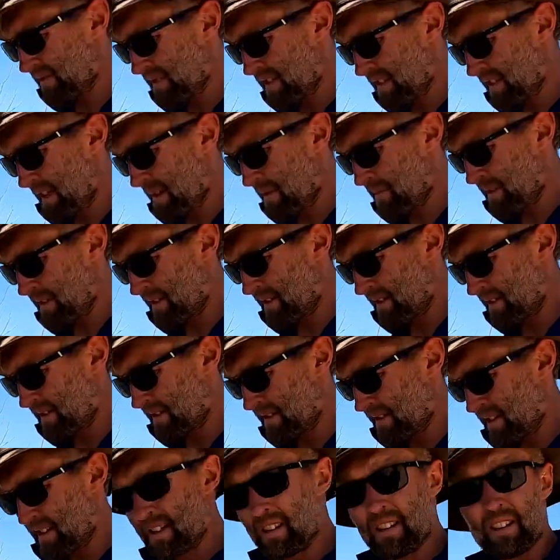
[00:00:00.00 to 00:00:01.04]
of salmon
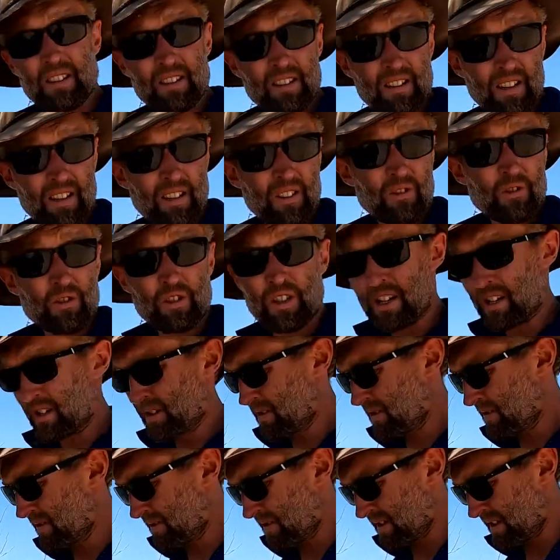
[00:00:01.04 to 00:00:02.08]
just in these little
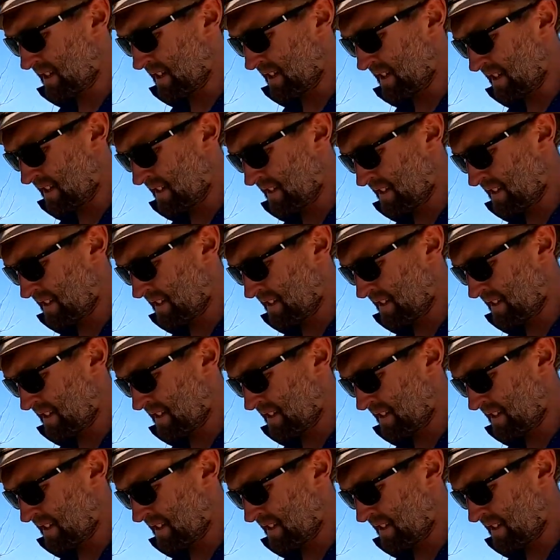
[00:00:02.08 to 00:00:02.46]
shallows here.